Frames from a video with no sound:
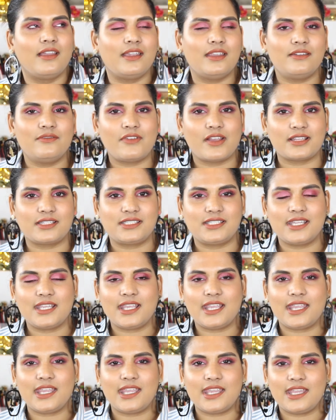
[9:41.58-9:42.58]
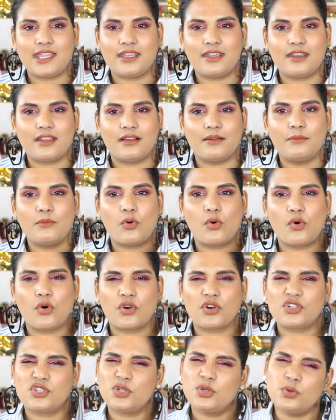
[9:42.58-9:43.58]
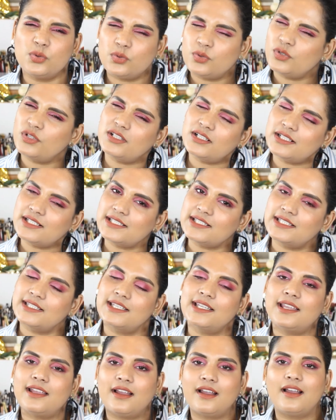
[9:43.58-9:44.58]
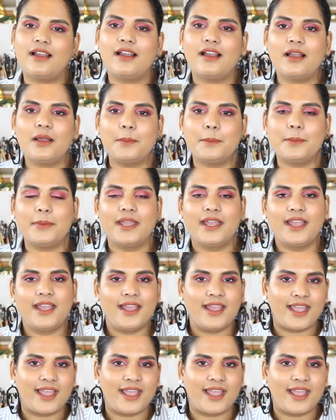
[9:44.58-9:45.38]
investing in more tools um,